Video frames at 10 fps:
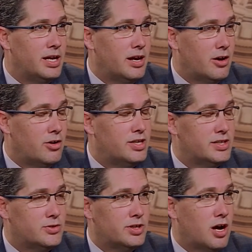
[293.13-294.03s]
Our
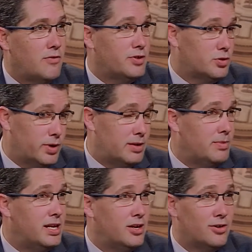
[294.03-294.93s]
district office, or we can
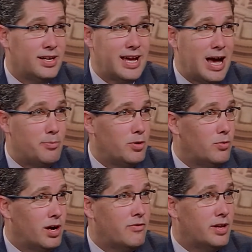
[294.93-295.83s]
meet here at the Capitol,
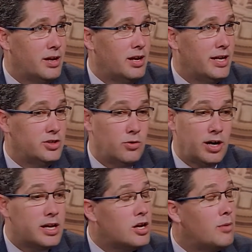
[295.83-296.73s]
wherever they'd like to, or I
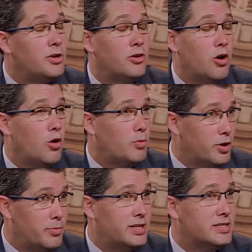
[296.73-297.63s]
can come to your home or your
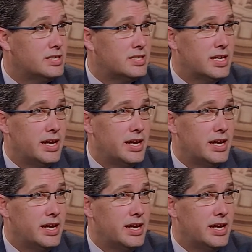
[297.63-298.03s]
business.